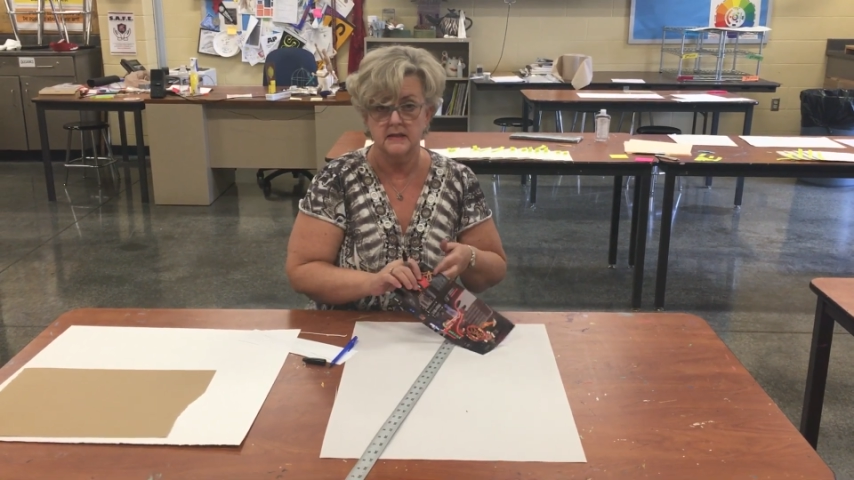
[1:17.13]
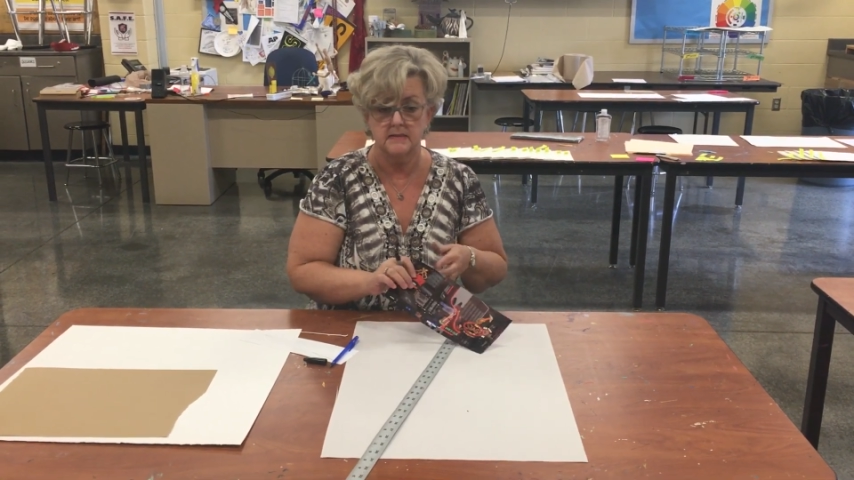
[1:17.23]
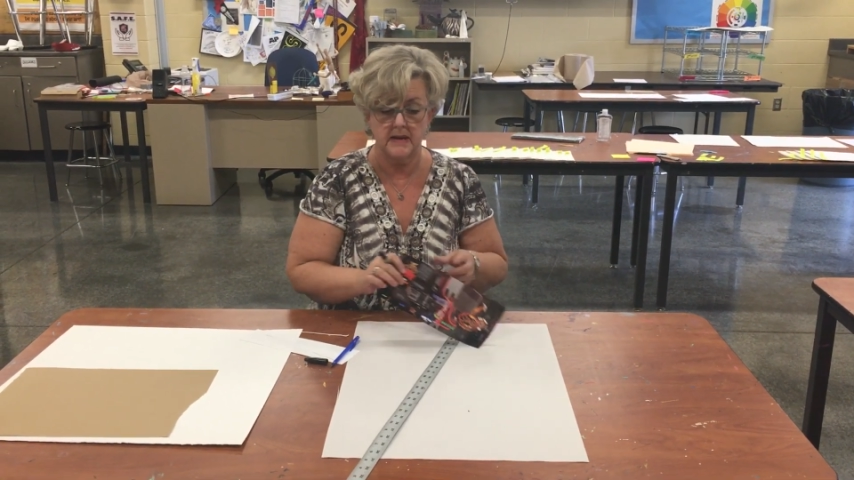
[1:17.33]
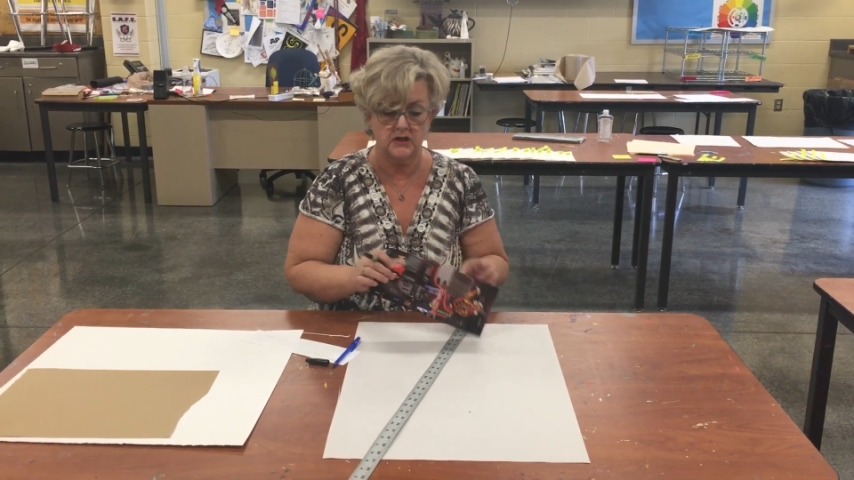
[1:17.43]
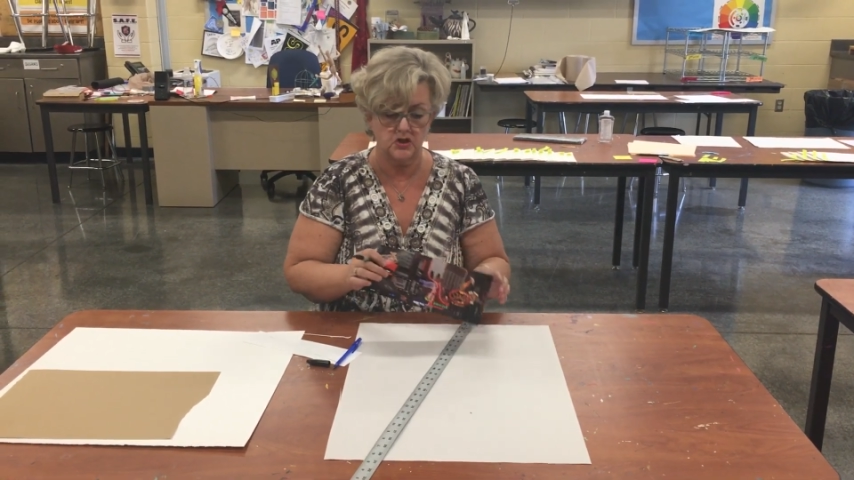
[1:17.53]

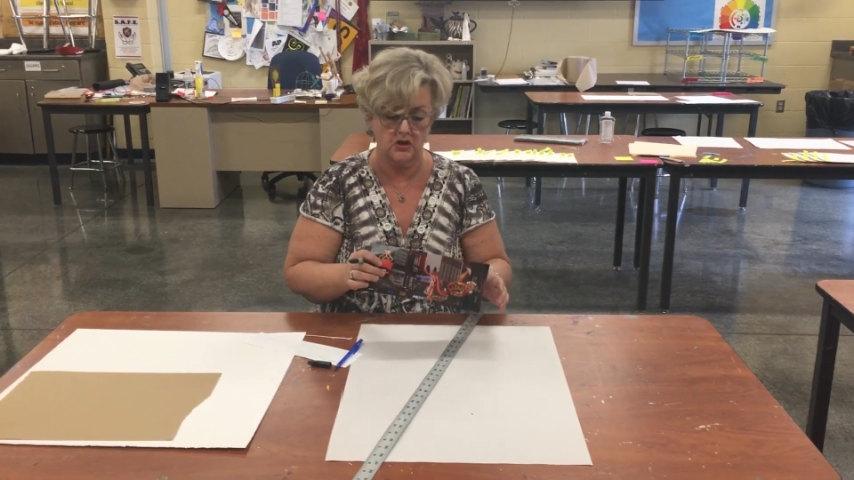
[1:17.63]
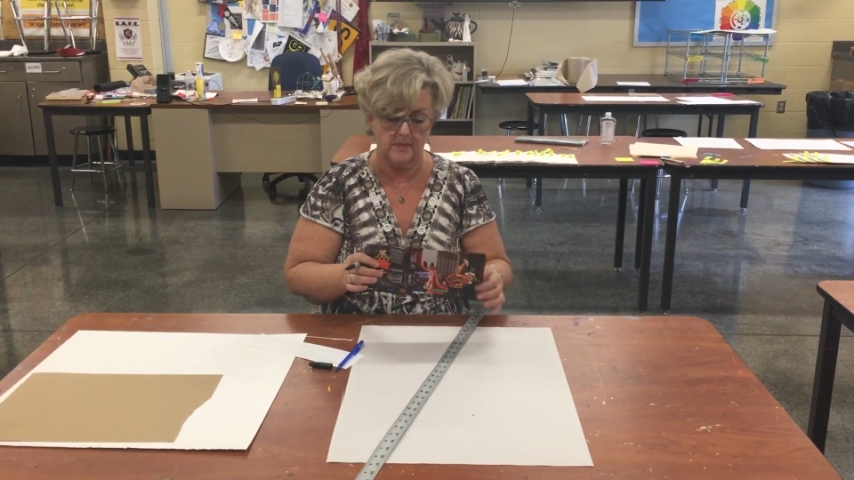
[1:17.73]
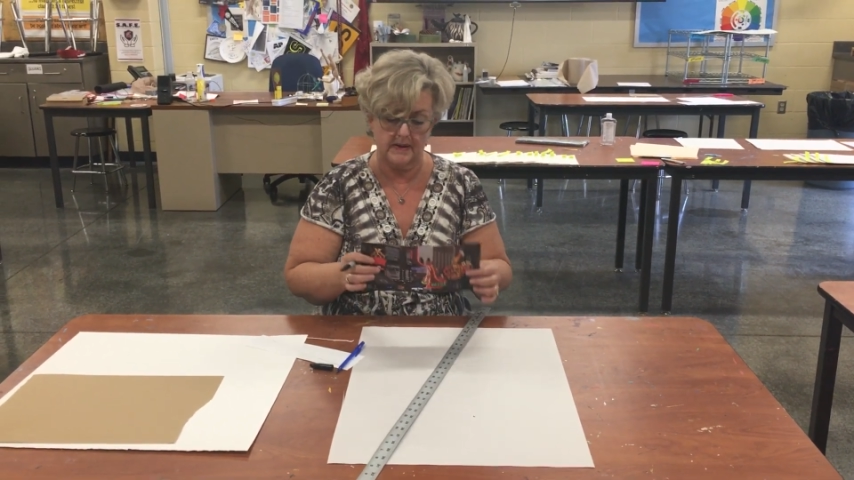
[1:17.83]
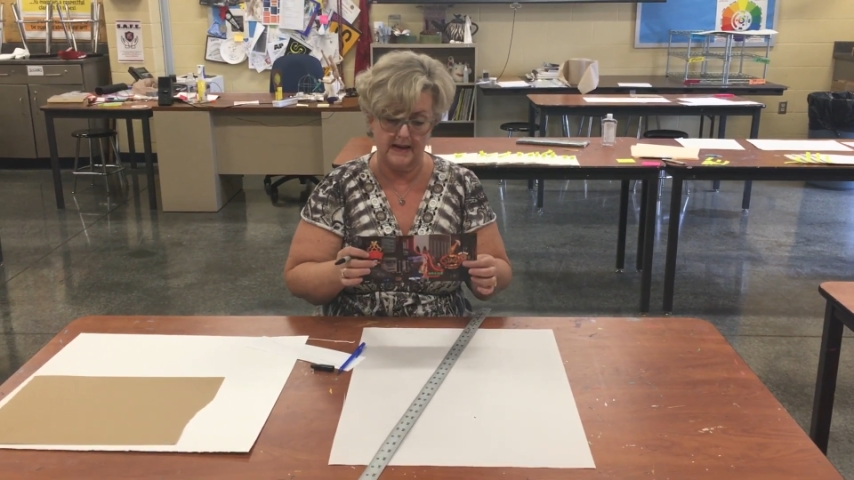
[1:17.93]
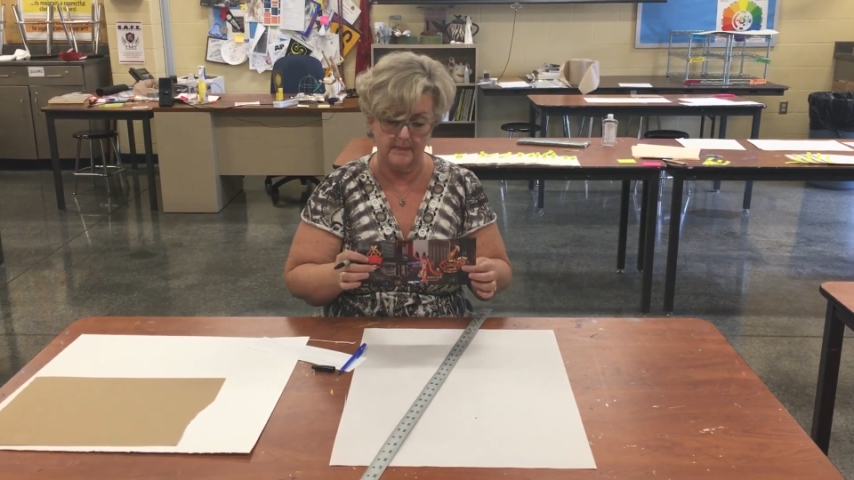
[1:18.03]
to make sure
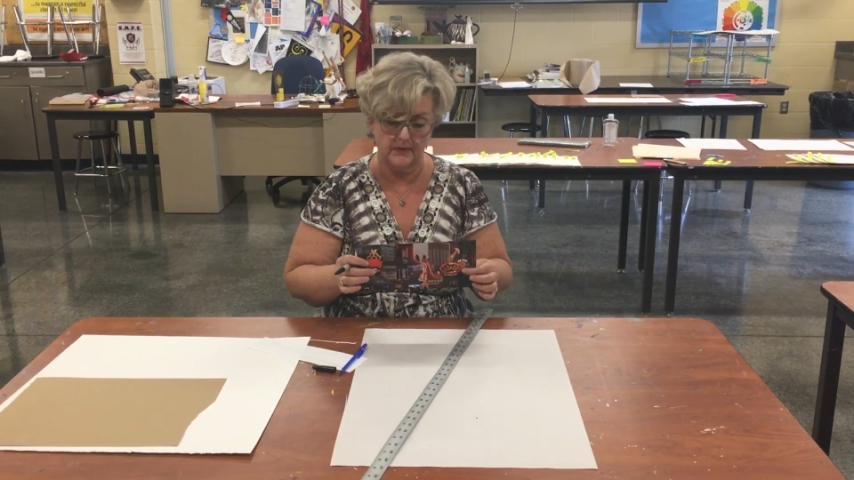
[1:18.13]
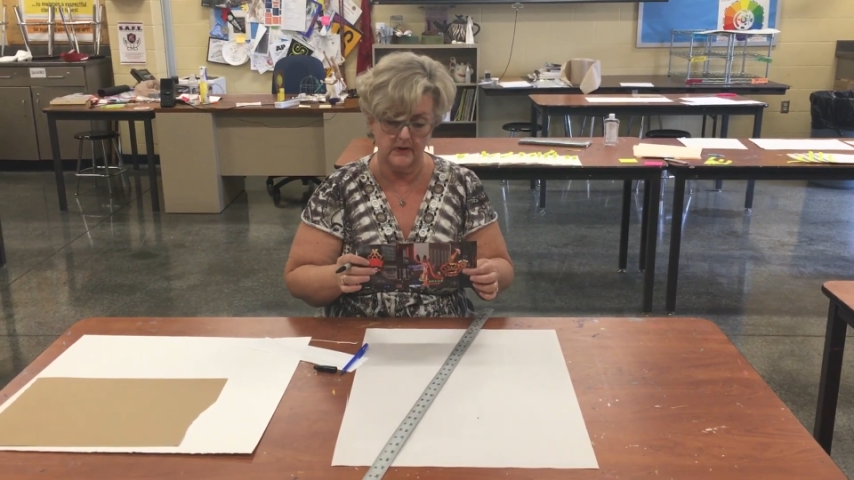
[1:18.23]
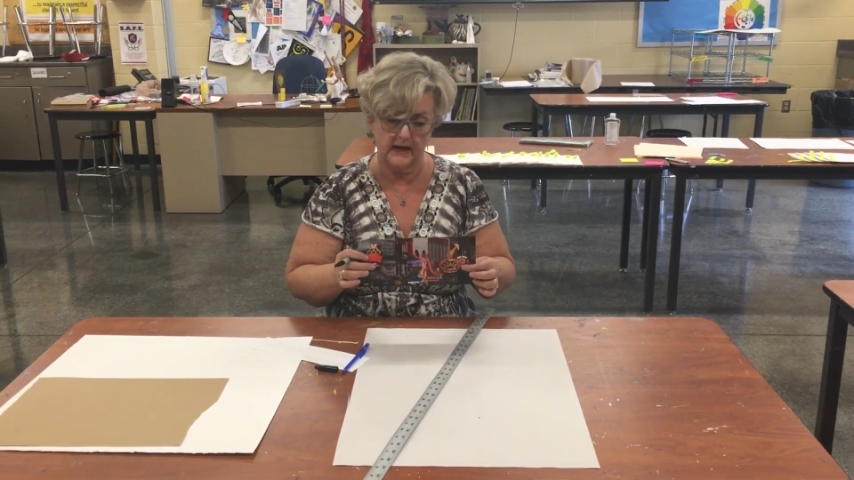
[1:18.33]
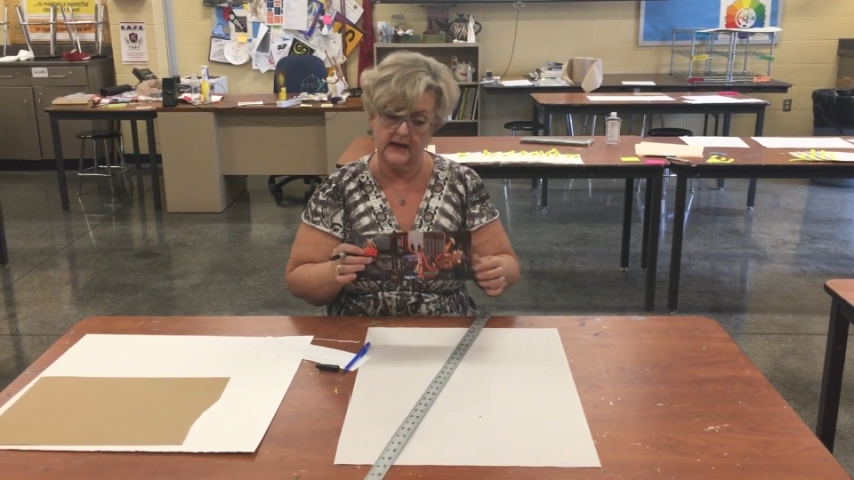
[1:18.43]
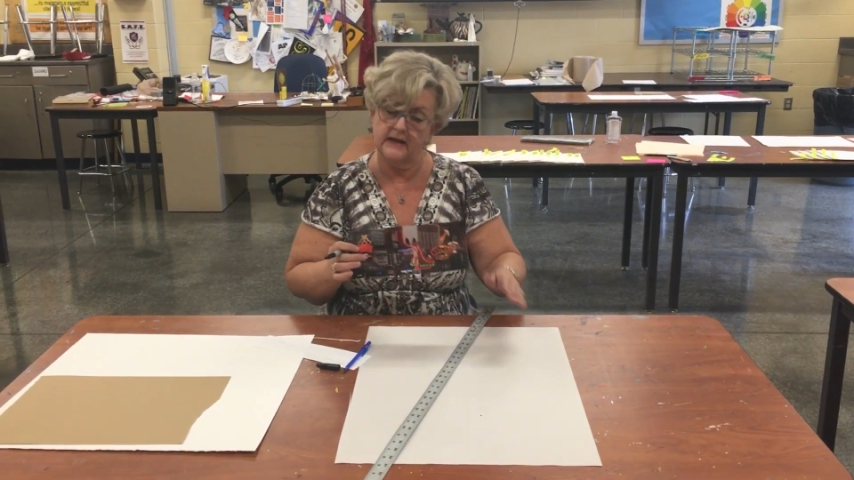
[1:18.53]
our
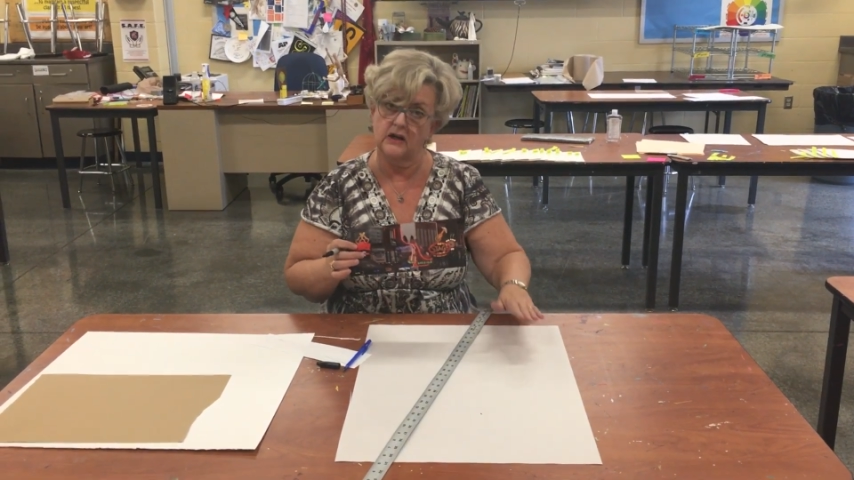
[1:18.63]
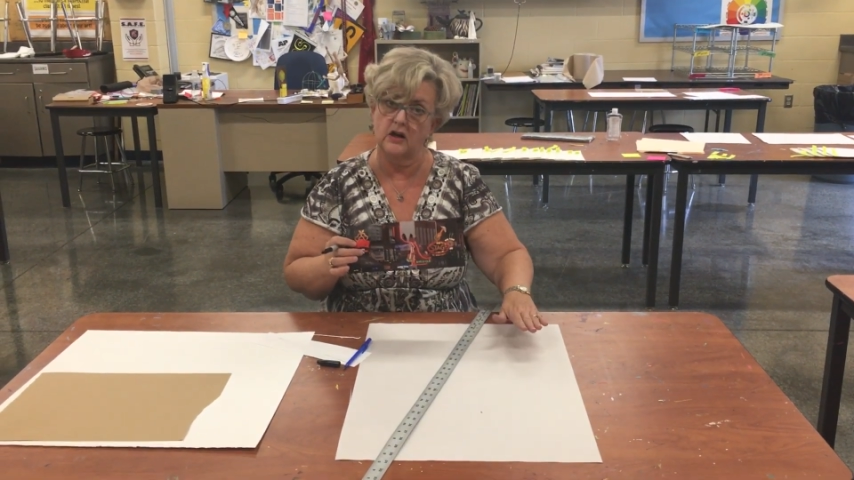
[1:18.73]
paper and